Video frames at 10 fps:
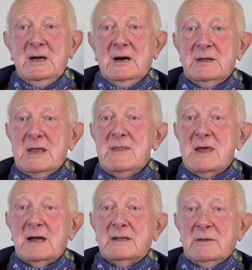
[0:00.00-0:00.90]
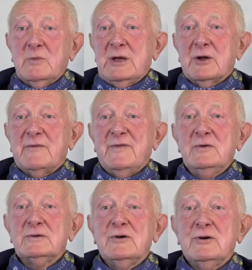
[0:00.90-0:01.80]
And in that, we got a
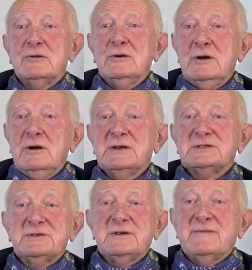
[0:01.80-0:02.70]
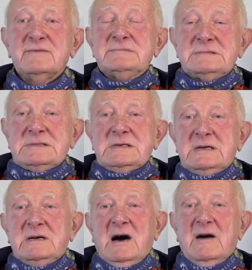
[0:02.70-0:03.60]
phone call at sort of
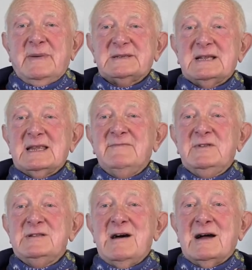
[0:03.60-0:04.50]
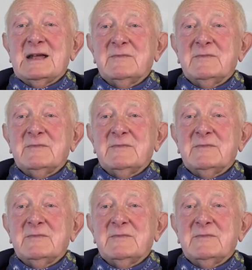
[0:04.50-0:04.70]
11:30 at night